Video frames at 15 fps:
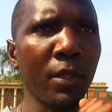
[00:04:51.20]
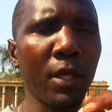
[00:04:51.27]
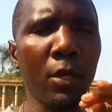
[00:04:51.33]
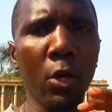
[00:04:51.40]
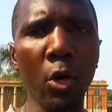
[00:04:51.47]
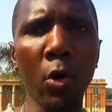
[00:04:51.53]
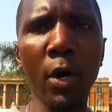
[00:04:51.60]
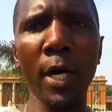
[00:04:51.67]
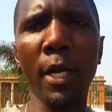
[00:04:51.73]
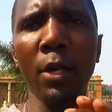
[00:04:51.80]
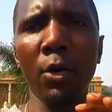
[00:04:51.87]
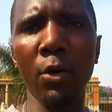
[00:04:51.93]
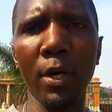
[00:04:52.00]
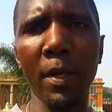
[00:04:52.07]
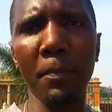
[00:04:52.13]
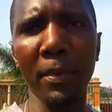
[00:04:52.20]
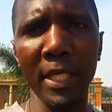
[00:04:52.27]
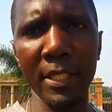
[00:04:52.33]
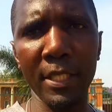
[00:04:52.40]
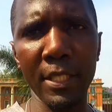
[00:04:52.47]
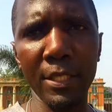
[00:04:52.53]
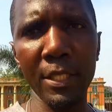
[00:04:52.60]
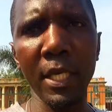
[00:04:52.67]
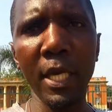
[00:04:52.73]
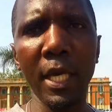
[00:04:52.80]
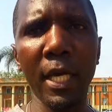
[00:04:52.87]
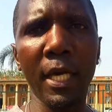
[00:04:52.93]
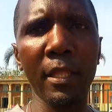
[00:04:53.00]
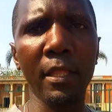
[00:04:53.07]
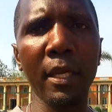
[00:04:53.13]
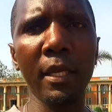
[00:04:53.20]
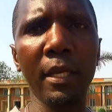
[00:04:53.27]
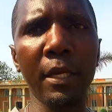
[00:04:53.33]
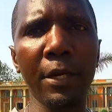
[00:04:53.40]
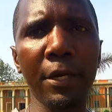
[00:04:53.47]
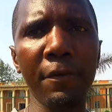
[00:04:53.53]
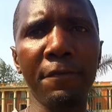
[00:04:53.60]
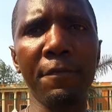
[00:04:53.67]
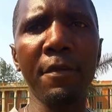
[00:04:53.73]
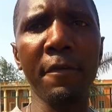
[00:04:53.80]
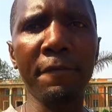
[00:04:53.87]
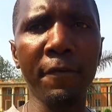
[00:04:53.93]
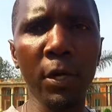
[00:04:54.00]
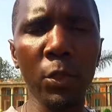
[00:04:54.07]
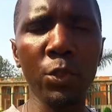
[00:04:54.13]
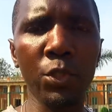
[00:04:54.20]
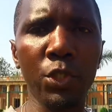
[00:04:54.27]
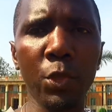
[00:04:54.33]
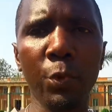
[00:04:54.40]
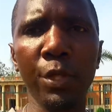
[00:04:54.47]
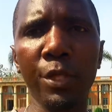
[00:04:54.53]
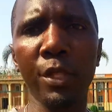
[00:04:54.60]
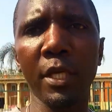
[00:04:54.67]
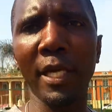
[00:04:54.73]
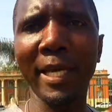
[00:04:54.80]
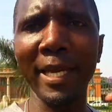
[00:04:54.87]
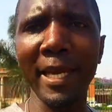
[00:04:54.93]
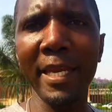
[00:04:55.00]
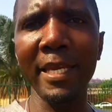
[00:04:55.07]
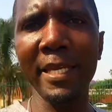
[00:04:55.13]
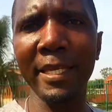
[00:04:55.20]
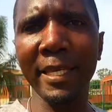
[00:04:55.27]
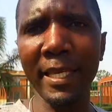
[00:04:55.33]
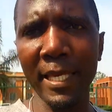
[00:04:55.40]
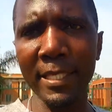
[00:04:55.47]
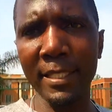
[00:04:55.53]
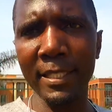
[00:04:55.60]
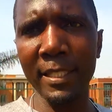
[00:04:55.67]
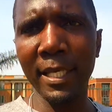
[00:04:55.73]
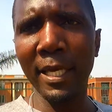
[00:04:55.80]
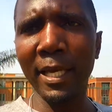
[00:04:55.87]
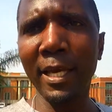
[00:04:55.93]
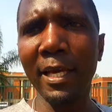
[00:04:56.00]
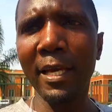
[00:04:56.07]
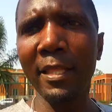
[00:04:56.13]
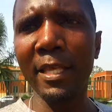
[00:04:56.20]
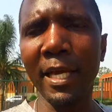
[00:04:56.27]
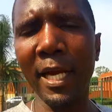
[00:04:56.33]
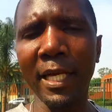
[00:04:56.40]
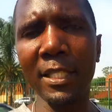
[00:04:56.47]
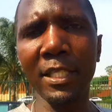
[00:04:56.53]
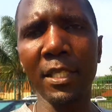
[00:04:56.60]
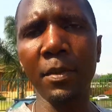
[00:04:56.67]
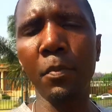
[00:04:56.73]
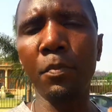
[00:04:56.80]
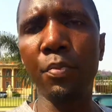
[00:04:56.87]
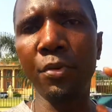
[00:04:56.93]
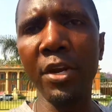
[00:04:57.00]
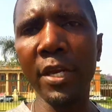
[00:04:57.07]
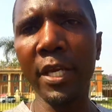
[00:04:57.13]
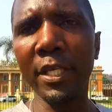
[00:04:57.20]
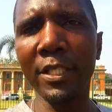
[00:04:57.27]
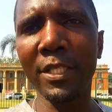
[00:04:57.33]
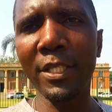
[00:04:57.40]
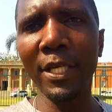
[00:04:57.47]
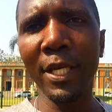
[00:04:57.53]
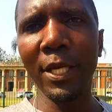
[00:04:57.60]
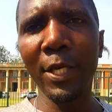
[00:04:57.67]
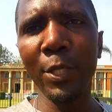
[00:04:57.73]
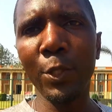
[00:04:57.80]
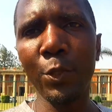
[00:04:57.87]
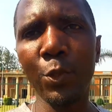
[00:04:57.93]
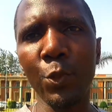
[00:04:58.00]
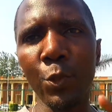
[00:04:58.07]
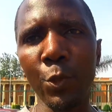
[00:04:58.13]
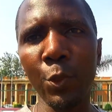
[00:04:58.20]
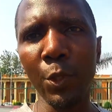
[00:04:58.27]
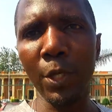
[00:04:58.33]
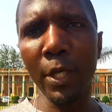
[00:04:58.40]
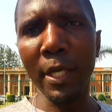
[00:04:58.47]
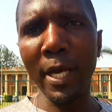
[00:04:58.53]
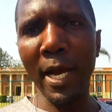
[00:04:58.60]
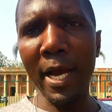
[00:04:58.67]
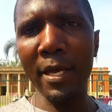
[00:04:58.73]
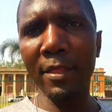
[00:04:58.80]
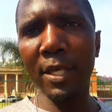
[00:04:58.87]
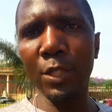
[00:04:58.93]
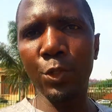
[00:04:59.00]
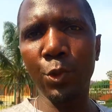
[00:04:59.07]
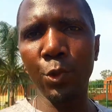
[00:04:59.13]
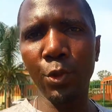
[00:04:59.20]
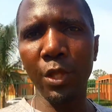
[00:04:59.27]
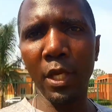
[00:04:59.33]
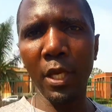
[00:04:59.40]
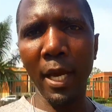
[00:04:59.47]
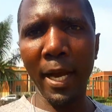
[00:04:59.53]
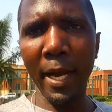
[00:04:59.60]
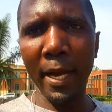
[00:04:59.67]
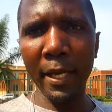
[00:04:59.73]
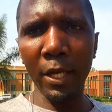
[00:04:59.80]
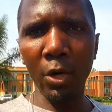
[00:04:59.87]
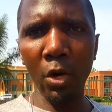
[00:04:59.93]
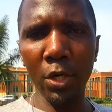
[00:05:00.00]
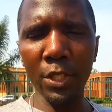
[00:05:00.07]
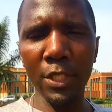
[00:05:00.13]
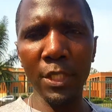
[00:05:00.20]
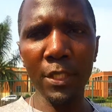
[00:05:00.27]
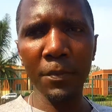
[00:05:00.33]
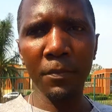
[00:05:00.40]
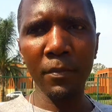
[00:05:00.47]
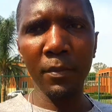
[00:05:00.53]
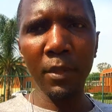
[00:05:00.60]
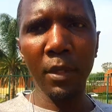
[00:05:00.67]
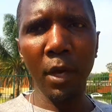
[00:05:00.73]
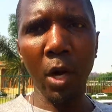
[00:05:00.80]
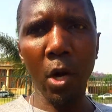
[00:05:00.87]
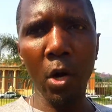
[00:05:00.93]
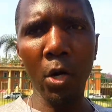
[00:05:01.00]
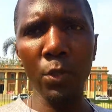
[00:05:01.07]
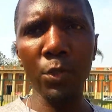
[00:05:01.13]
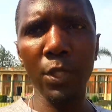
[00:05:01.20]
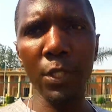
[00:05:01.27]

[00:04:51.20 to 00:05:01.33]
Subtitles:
lower matters. And then if they fail to deal with any case, they actually bring it to either to the High Court or to the